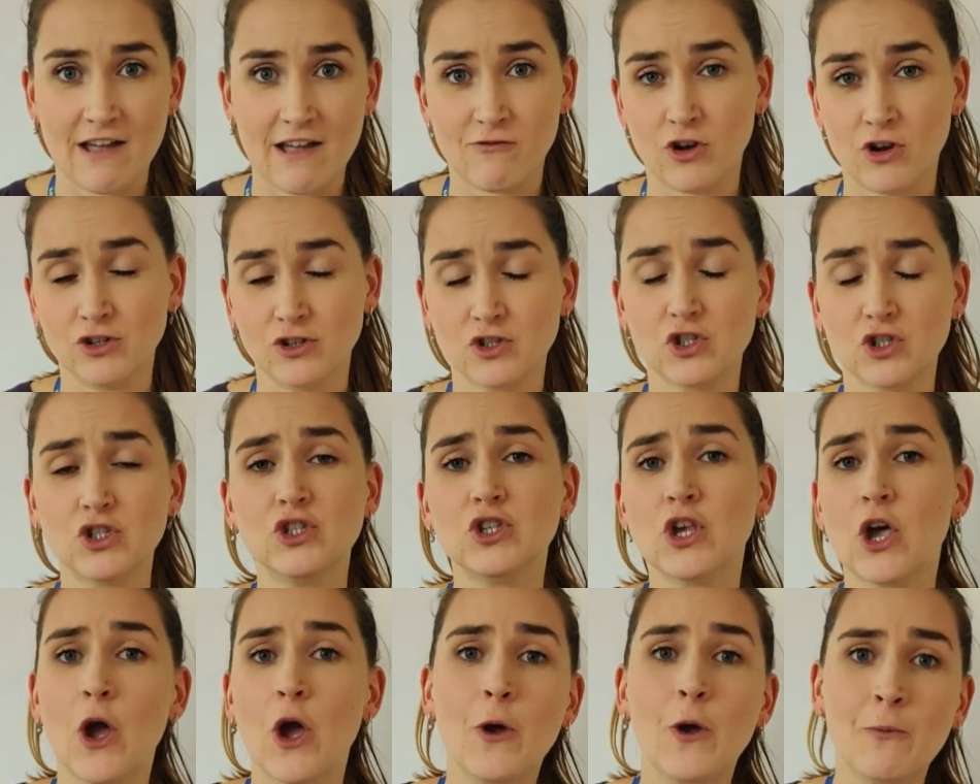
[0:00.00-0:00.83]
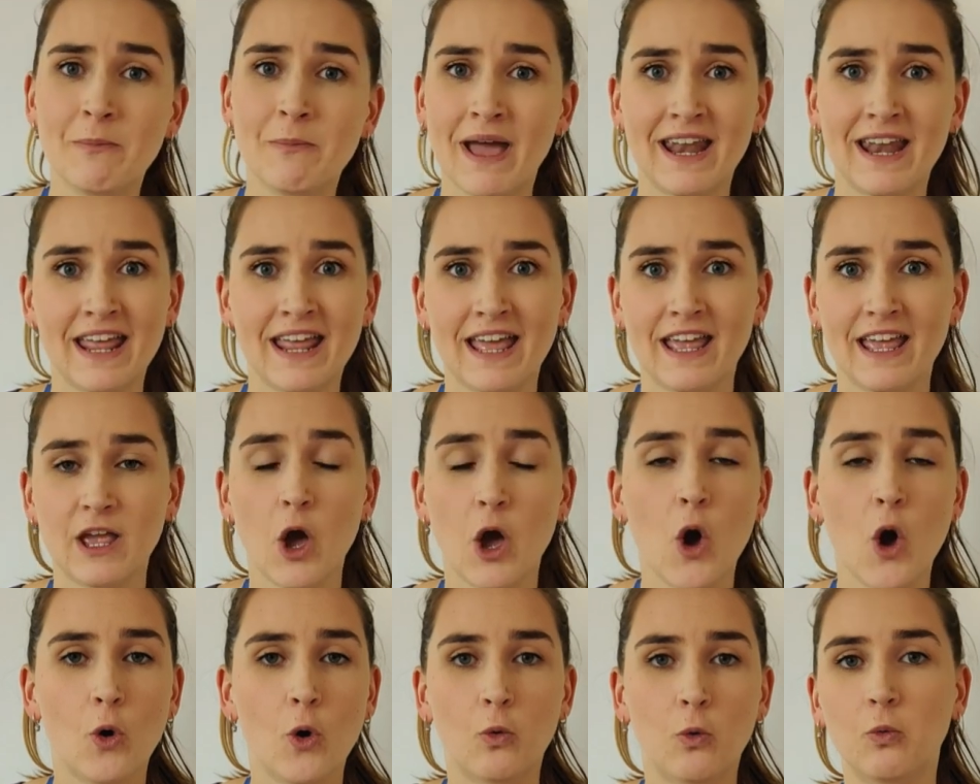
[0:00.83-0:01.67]
I've got so
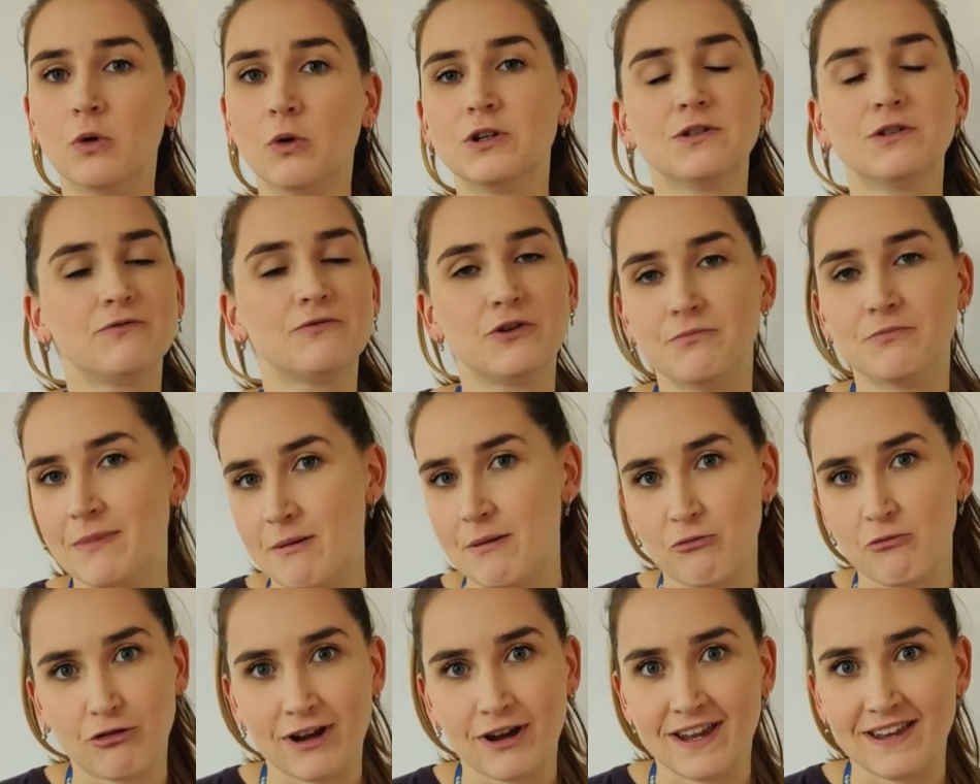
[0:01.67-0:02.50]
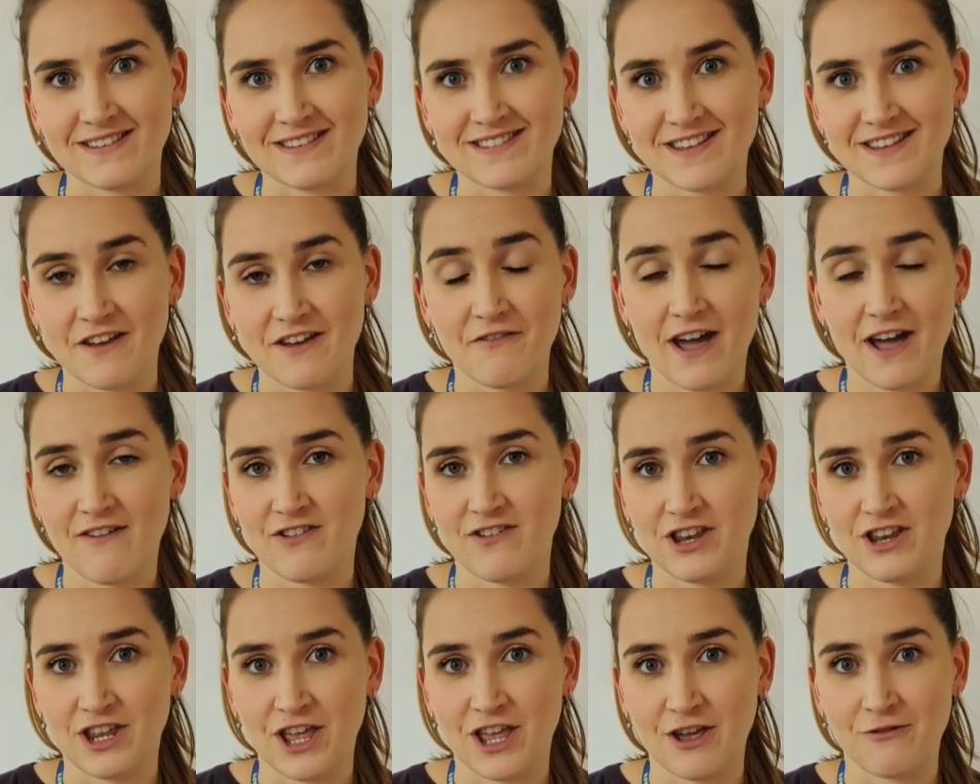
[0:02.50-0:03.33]
many wonderful memories of
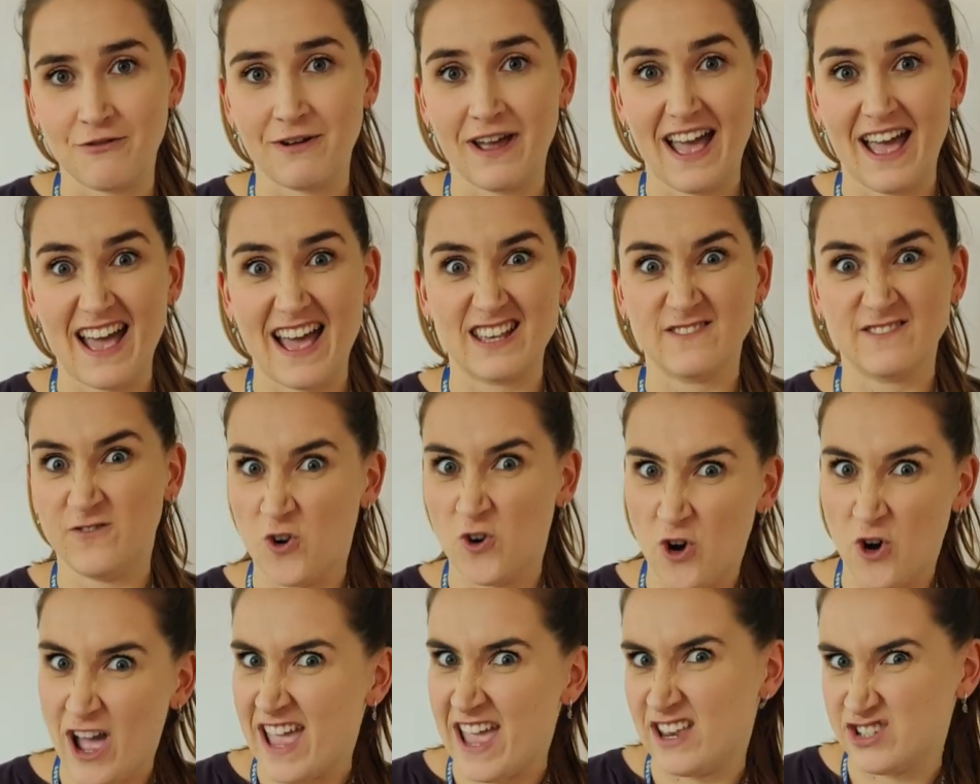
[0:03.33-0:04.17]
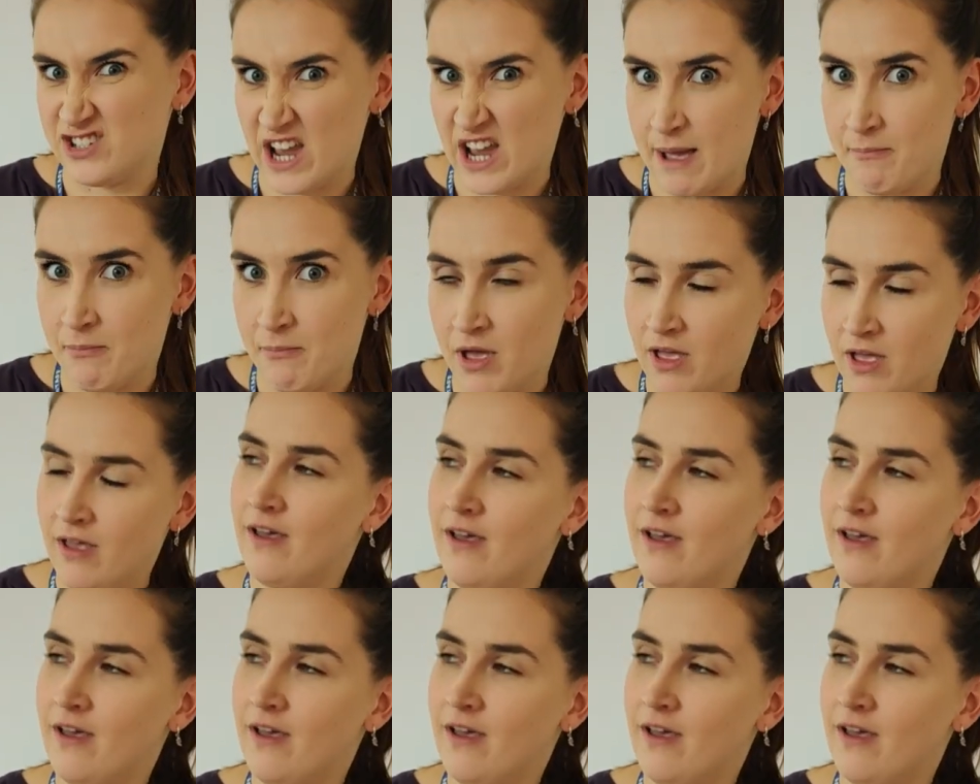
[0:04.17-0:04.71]
having you as 4HM,